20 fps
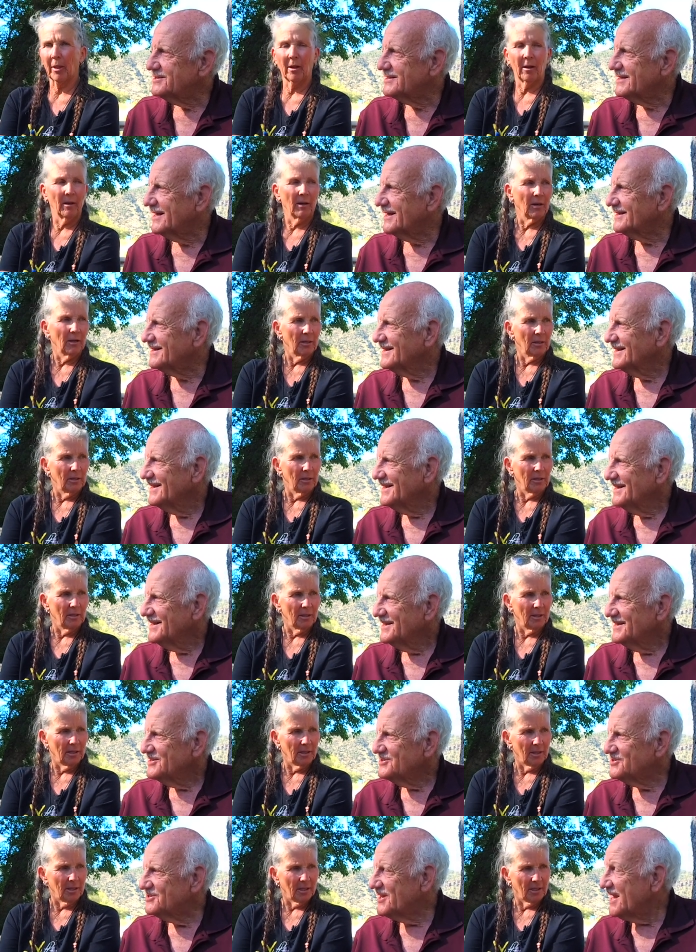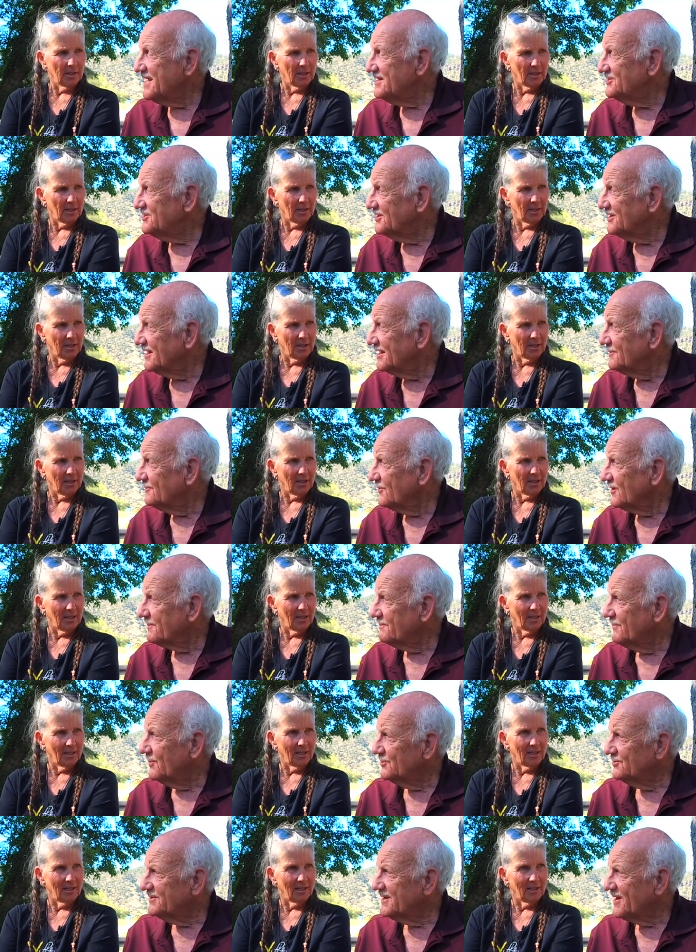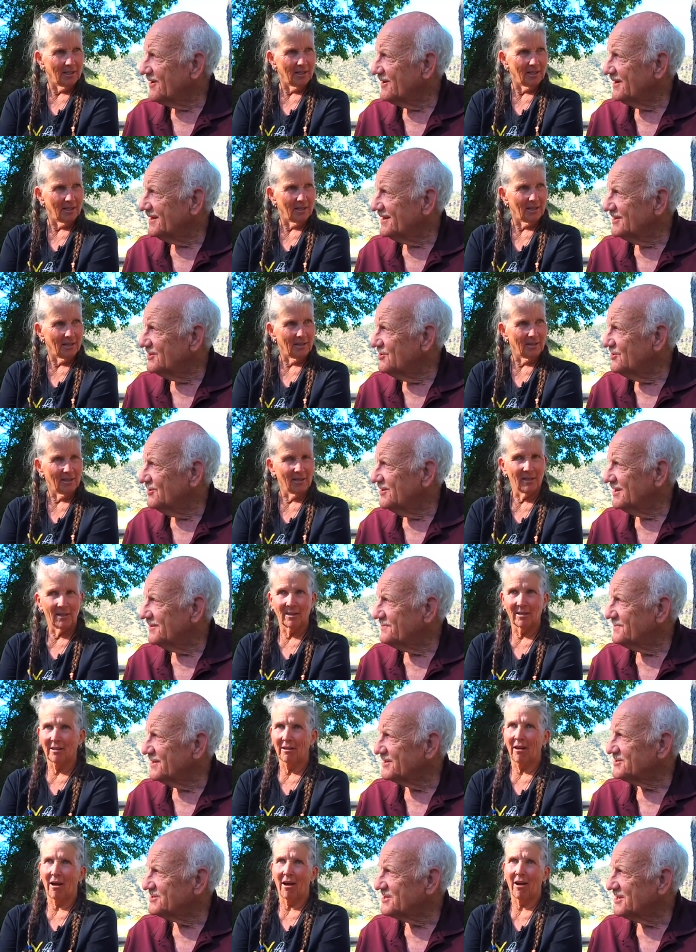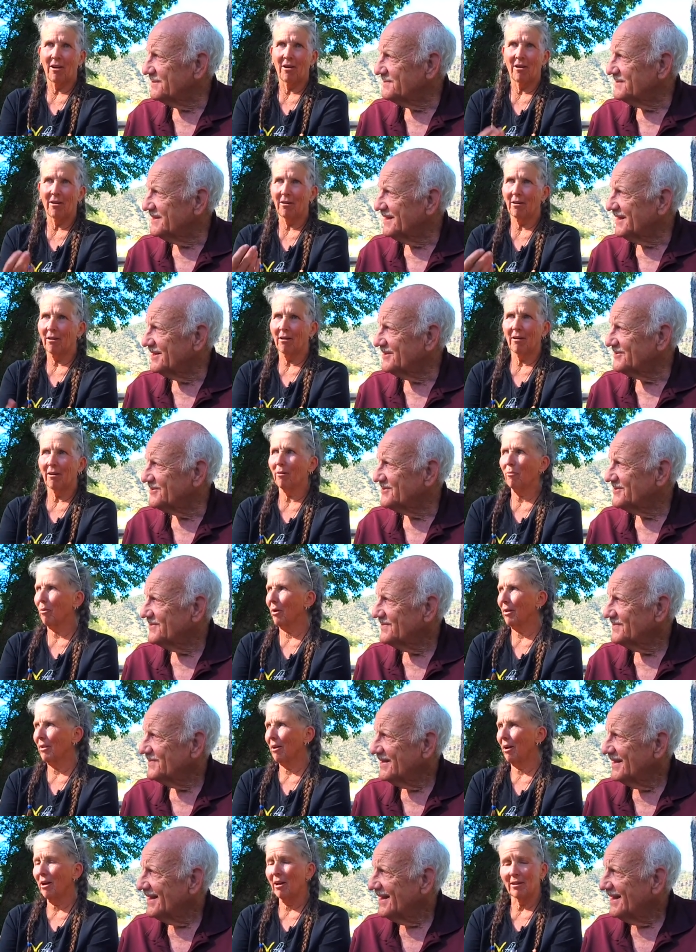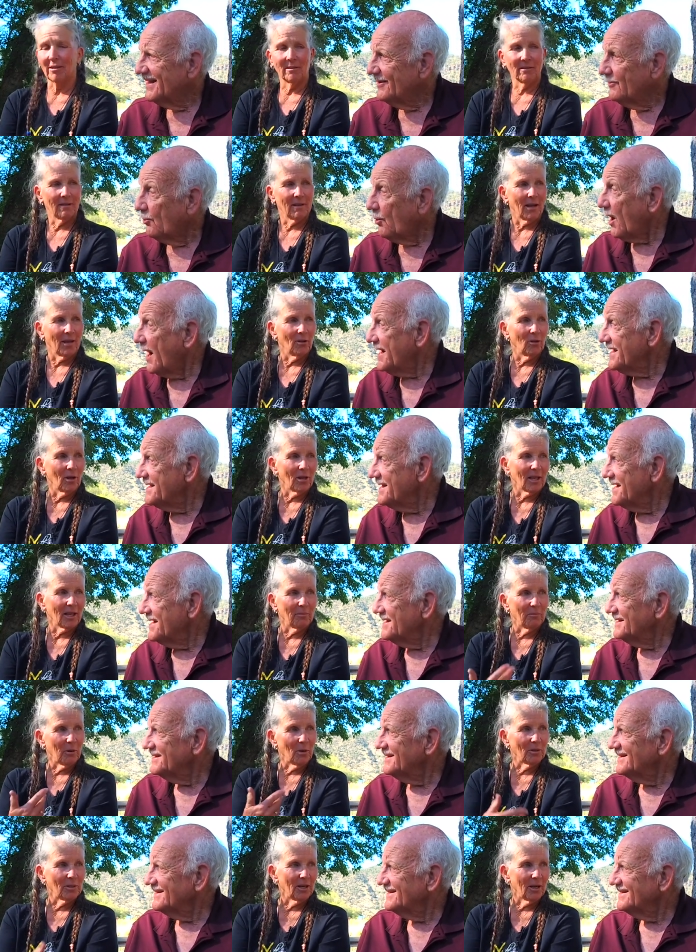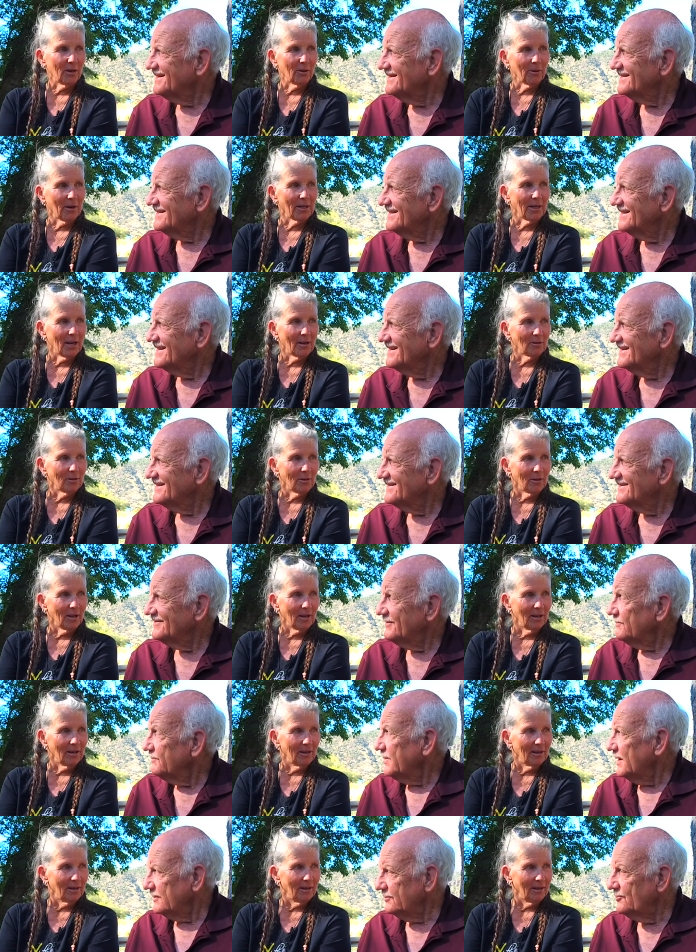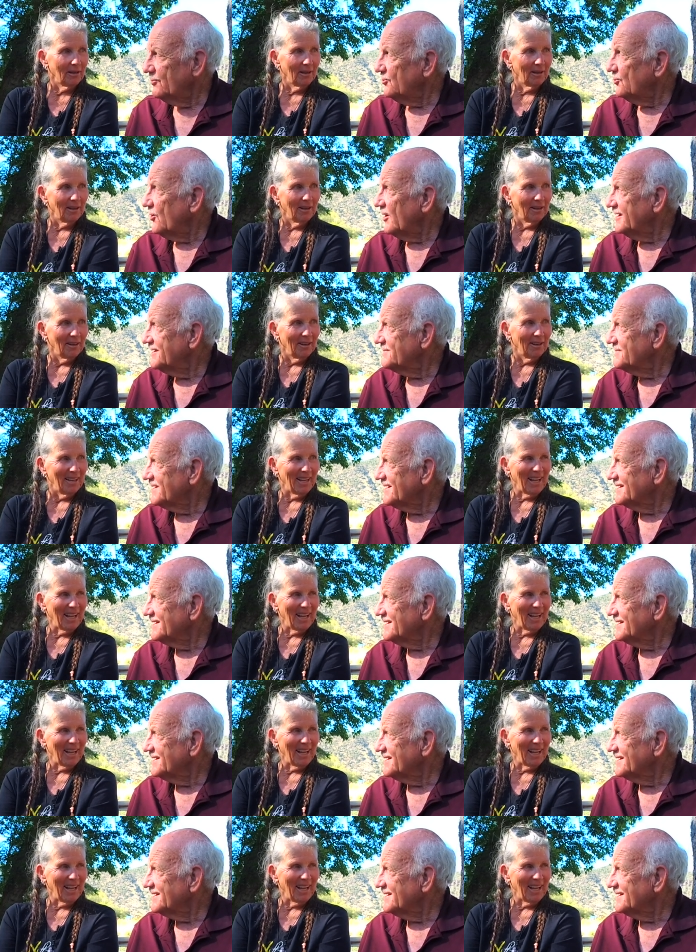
Speaker 1: that stage again where Bo Derek and you get mixed up together. Why not? Why I look not?
Speaker 2: like Bo Derek right now, don't I? Oh,
Speaker 1: quite a bit.